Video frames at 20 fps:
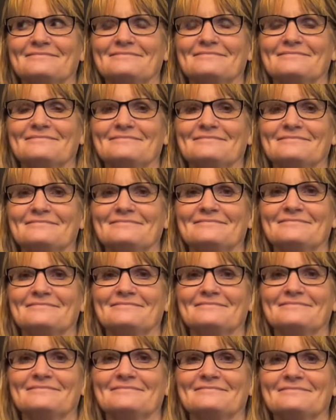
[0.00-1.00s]

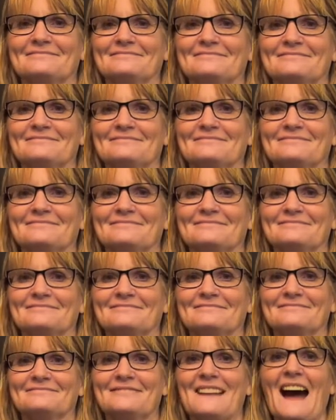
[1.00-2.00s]

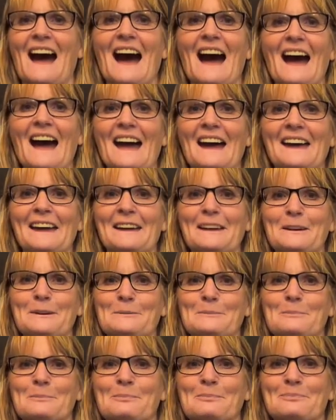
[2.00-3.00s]

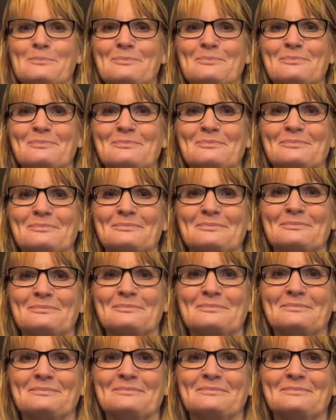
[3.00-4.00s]

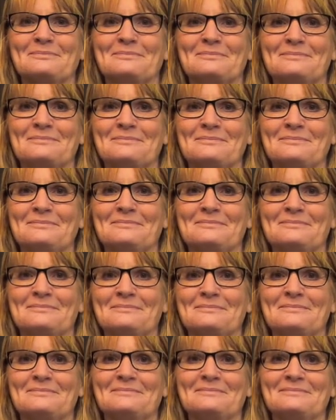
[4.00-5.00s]

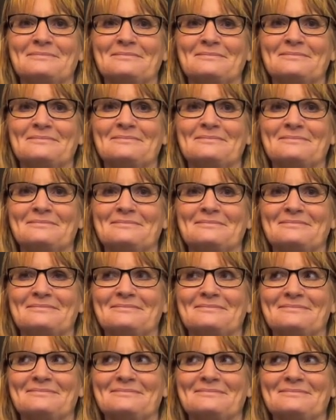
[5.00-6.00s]

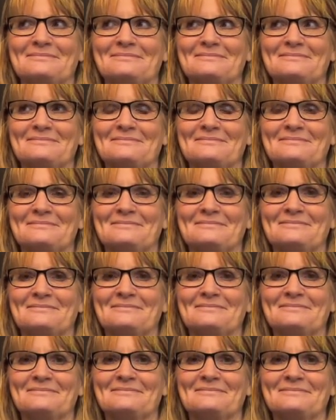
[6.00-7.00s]

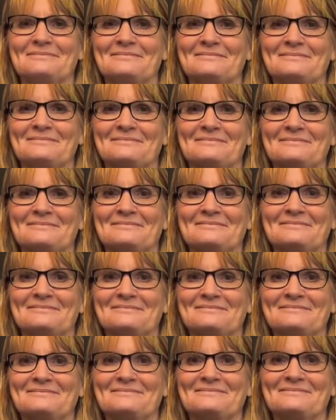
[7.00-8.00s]
[no speech]